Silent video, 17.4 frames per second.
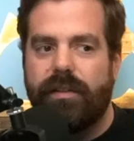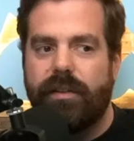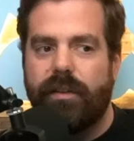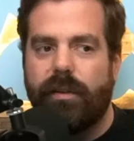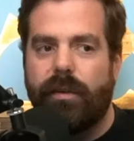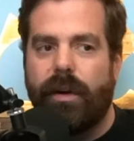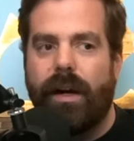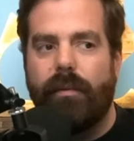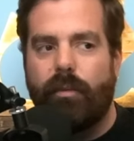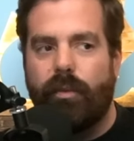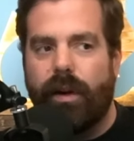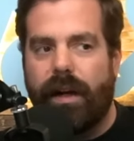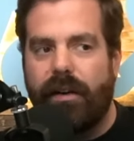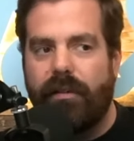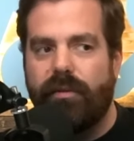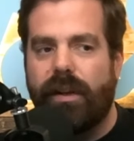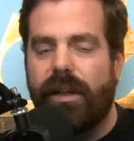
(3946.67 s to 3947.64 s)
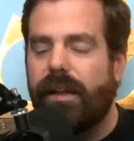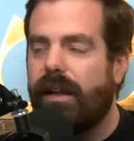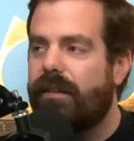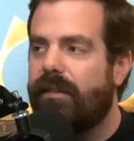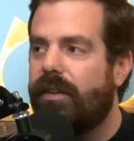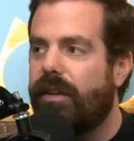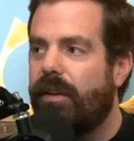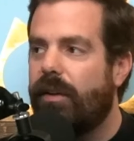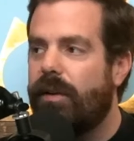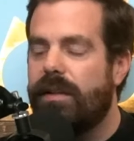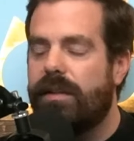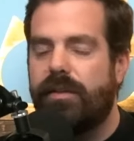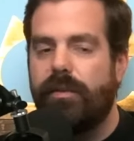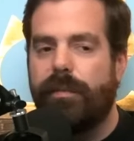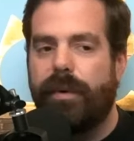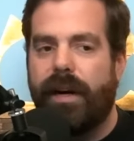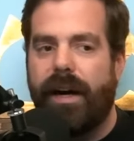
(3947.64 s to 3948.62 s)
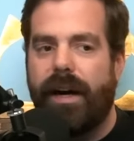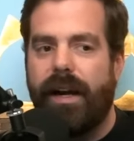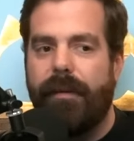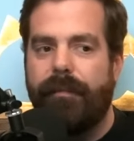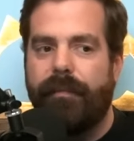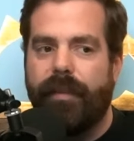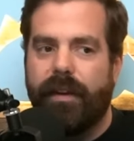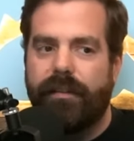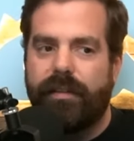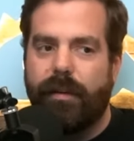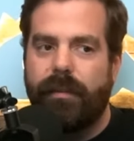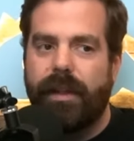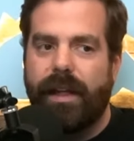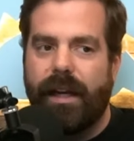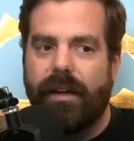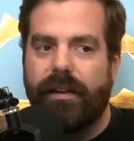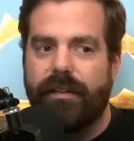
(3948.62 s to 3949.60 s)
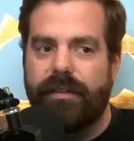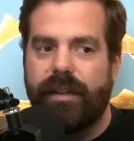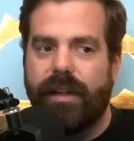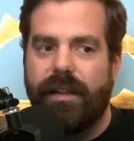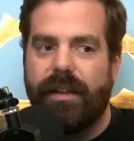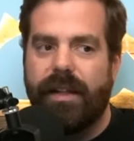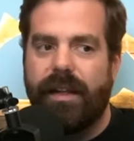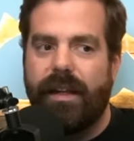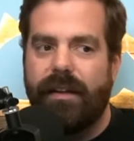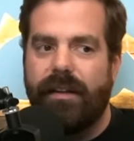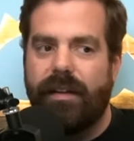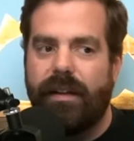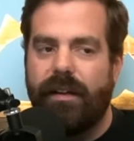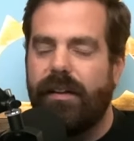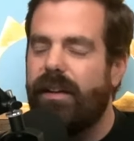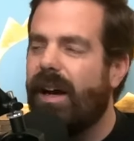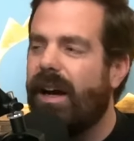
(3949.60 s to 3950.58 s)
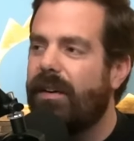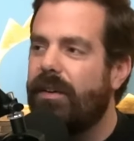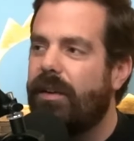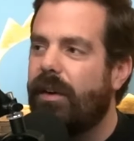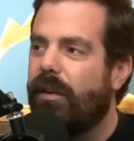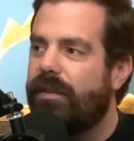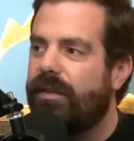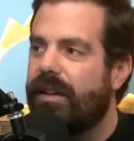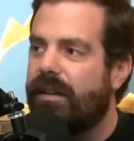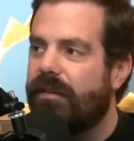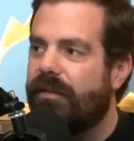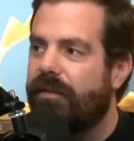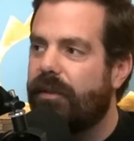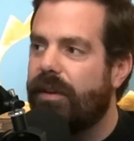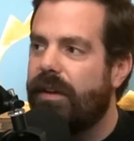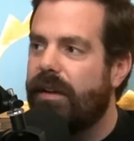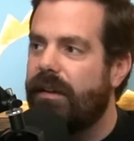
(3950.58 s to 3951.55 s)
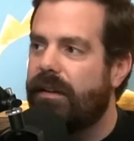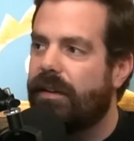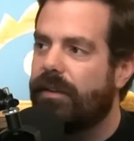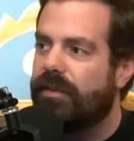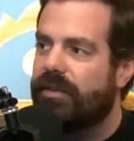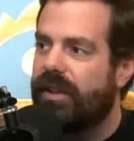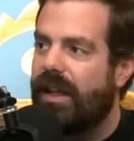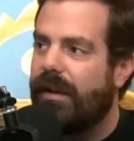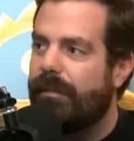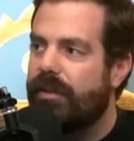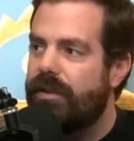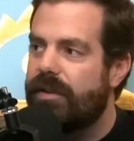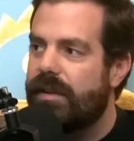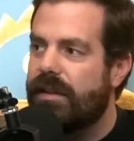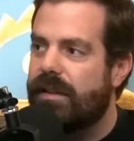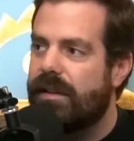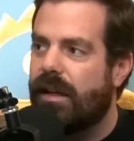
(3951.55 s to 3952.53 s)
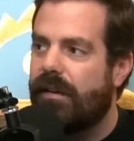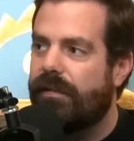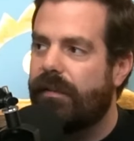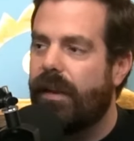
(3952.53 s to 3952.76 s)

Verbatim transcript: to, what I'd really like to do is to buy something else. And then, you know how you always get the free little samplers and stuff?